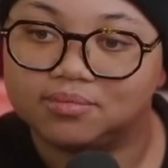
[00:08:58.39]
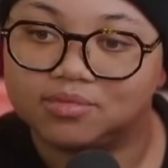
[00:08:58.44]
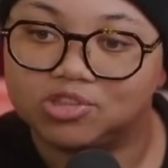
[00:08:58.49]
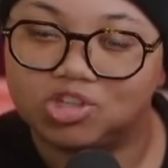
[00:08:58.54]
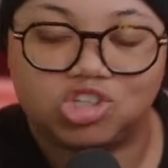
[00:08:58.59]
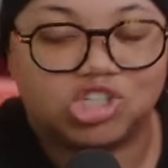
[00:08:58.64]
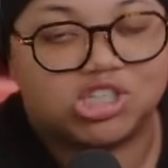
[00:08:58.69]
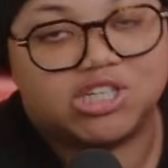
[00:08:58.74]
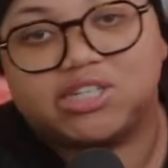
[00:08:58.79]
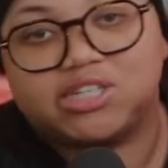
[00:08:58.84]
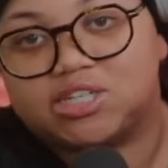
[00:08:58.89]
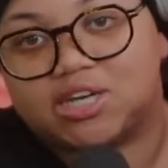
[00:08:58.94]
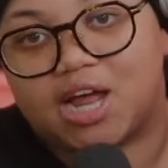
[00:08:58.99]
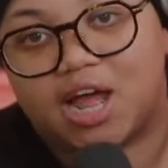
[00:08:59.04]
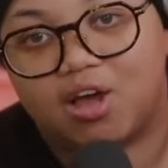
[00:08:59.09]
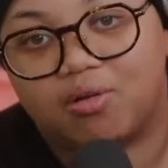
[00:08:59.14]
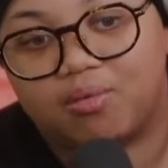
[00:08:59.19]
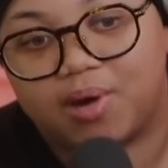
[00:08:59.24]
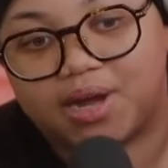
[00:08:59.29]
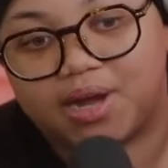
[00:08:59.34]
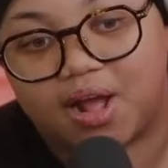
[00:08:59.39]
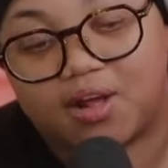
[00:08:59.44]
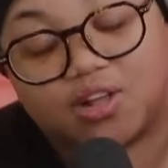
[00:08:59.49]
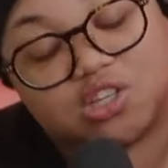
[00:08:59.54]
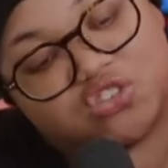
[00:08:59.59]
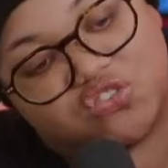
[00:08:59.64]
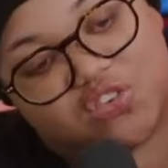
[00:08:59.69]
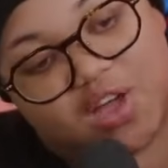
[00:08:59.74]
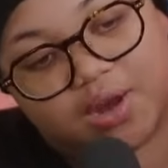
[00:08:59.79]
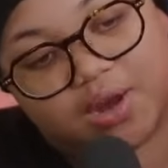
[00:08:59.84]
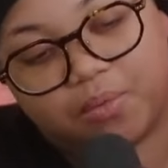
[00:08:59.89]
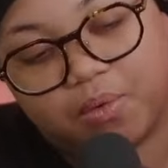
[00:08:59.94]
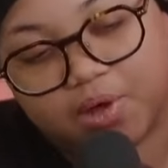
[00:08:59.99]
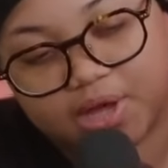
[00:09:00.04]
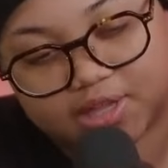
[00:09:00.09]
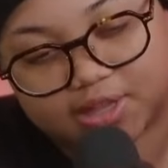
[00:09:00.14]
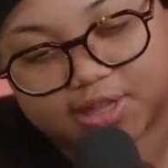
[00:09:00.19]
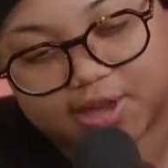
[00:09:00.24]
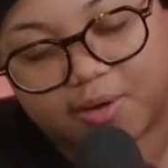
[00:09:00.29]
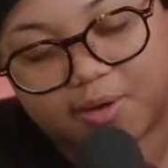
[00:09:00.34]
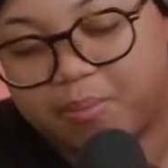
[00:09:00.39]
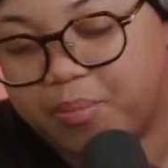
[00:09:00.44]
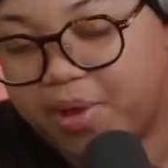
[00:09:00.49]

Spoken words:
They're just in denial right now. It's fine. We'll get there.